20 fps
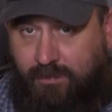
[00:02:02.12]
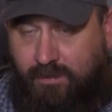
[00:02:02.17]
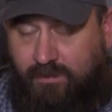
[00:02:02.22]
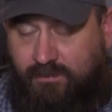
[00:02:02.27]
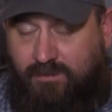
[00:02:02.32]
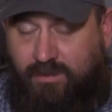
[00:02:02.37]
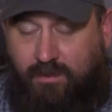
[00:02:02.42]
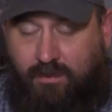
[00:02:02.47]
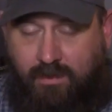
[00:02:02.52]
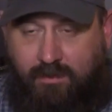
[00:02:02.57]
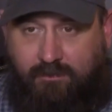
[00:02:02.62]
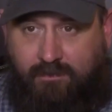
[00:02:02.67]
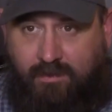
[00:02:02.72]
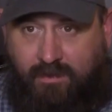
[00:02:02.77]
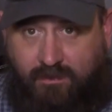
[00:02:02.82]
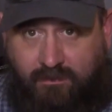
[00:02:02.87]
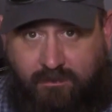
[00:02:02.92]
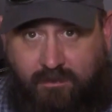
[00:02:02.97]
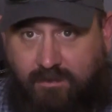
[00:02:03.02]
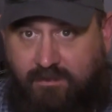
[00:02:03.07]
So you're having
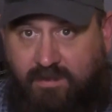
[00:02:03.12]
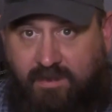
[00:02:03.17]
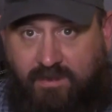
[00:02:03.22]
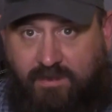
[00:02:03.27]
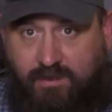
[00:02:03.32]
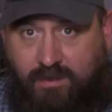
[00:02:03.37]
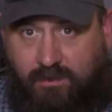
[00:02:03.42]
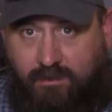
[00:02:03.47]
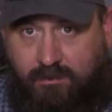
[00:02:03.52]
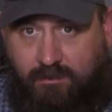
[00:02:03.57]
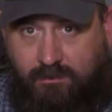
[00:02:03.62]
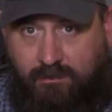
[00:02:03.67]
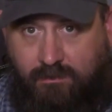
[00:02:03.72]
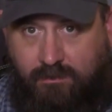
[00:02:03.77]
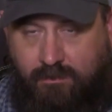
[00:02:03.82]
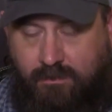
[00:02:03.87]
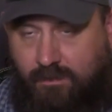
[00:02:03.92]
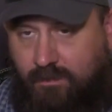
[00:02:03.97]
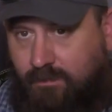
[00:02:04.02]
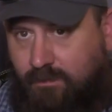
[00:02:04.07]
a, a teacher
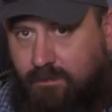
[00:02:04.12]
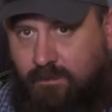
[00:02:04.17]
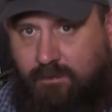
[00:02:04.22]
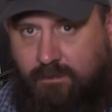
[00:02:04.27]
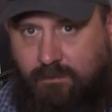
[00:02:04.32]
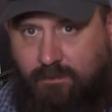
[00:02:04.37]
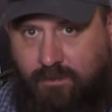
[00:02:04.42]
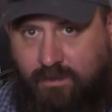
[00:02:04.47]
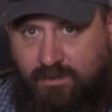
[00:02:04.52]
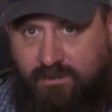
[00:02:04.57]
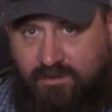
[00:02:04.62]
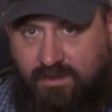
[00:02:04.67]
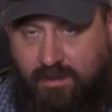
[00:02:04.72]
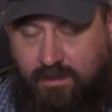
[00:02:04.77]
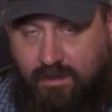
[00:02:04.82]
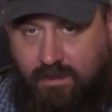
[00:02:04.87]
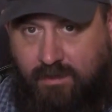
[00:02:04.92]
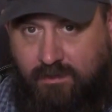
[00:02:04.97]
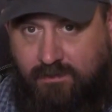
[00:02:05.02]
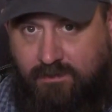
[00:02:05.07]
run a cell
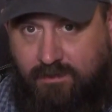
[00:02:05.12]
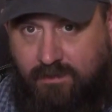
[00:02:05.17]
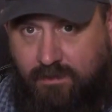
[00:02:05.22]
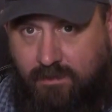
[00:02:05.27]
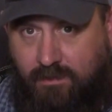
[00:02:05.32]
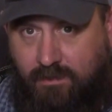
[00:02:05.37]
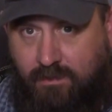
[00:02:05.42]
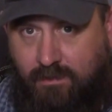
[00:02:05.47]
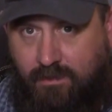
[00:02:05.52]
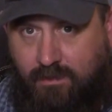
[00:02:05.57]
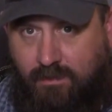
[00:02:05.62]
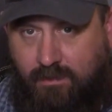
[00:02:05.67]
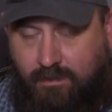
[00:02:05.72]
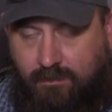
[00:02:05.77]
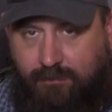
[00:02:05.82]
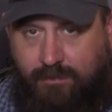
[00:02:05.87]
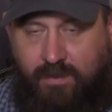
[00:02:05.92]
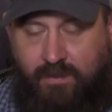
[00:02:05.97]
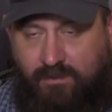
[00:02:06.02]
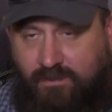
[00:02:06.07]
house
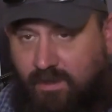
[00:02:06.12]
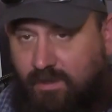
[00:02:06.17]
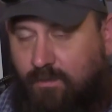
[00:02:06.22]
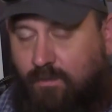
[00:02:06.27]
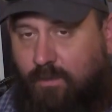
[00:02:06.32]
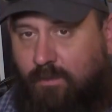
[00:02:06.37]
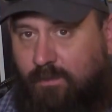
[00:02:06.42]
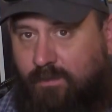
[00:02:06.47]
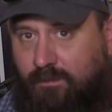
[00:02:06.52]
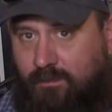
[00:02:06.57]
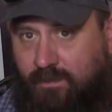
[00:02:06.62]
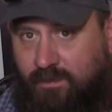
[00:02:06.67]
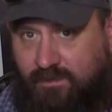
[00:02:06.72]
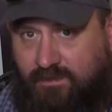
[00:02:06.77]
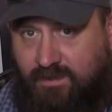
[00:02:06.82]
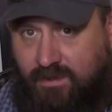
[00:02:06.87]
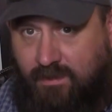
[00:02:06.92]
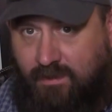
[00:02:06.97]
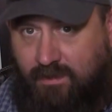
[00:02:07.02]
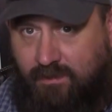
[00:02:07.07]
who's not normally running a
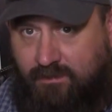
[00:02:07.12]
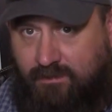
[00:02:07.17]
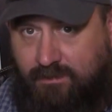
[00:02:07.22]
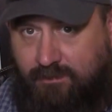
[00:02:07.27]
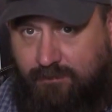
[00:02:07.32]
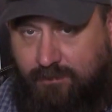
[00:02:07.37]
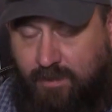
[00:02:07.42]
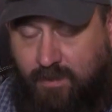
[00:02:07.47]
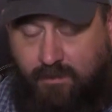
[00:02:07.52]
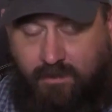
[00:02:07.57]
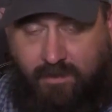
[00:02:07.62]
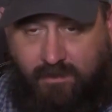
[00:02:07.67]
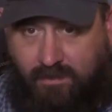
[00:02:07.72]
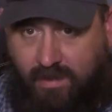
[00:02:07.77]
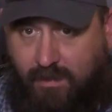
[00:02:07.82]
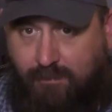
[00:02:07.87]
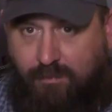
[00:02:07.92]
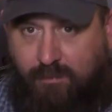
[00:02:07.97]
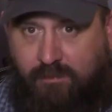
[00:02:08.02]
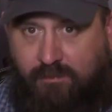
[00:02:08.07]
cell house. Are they
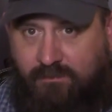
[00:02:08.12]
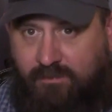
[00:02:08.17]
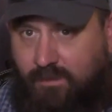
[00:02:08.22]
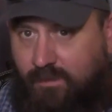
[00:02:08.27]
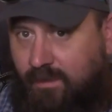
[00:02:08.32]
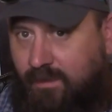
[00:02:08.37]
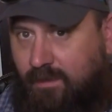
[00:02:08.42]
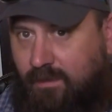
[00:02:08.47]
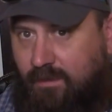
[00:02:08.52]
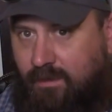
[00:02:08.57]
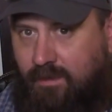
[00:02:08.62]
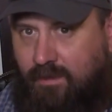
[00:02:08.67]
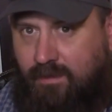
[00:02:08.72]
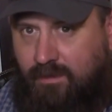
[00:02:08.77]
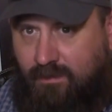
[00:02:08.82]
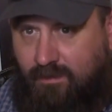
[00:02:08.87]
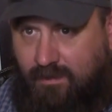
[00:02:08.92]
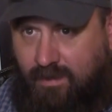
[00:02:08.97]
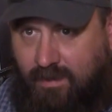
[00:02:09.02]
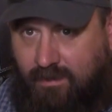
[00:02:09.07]
capable of doing it?
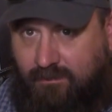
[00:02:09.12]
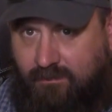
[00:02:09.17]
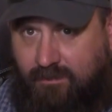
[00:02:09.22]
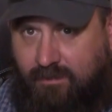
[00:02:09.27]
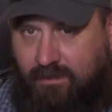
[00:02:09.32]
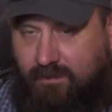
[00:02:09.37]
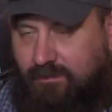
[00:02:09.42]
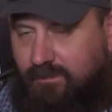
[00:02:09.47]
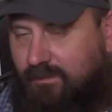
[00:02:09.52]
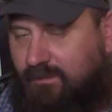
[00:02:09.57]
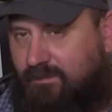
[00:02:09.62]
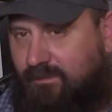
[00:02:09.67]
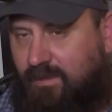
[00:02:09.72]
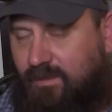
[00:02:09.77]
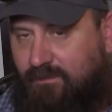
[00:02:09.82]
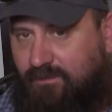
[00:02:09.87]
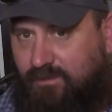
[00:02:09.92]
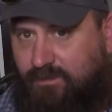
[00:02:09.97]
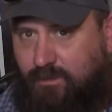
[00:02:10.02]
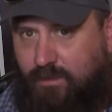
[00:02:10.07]
Yes. Is it the
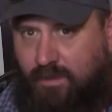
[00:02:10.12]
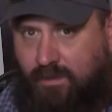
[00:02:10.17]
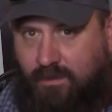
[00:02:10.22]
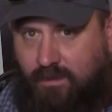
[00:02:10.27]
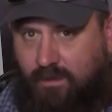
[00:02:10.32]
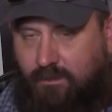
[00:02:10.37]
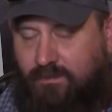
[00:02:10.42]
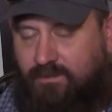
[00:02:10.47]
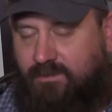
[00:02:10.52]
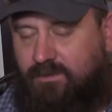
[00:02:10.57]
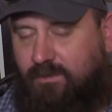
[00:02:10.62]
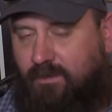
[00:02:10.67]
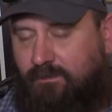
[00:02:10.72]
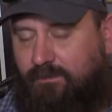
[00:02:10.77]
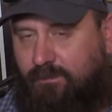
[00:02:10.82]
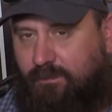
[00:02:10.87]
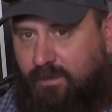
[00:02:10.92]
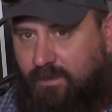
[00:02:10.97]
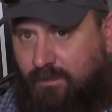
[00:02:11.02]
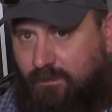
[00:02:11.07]
safest way? No, because they're not
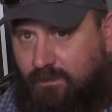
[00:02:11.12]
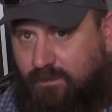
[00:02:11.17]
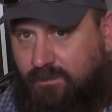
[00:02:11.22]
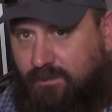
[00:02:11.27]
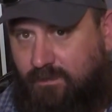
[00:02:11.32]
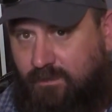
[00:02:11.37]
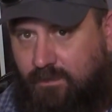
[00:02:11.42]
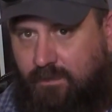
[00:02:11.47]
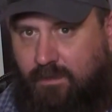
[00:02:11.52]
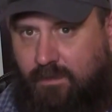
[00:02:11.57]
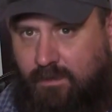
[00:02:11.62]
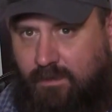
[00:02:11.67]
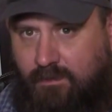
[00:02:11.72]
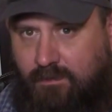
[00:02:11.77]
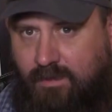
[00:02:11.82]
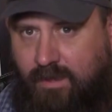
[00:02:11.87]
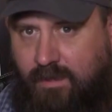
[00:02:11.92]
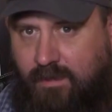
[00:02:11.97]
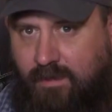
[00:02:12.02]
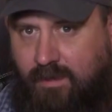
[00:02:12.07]
familiar with the
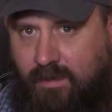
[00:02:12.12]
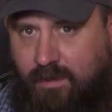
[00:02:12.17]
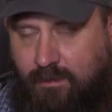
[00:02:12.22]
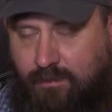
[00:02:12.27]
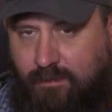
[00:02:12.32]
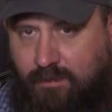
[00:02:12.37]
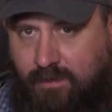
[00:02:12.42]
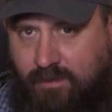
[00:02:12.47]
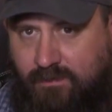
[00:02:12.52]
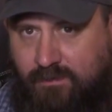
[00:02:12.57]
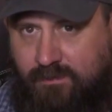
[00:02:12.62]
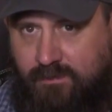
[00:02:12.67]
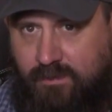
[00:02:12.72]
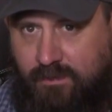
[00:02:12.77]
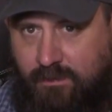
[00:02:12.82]
day to day operations.